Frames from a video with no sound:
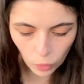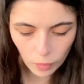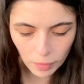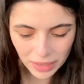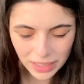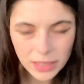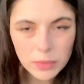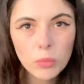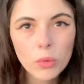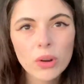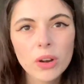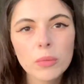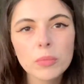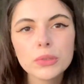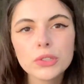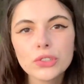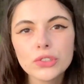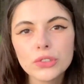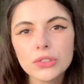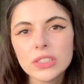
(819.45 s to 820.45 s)
many more
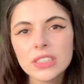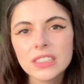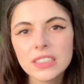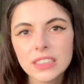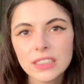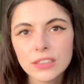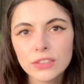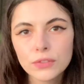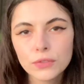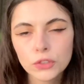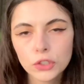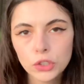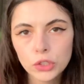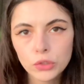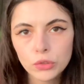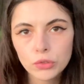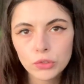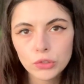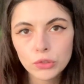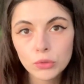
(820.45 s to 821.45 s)
opportunities for you
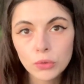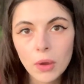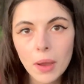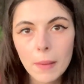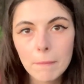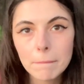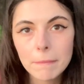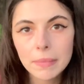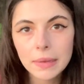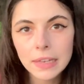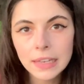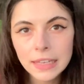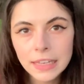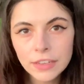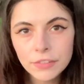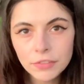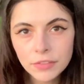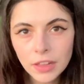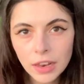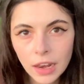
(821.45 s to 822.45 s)
to
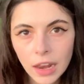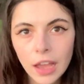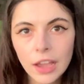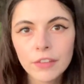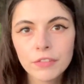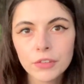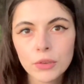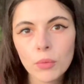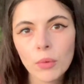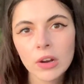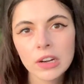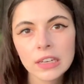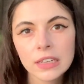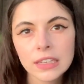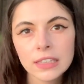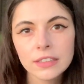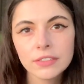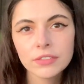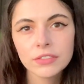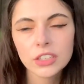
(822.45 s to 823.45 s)
live the life you want to
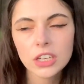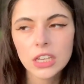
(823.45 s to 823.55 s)
live,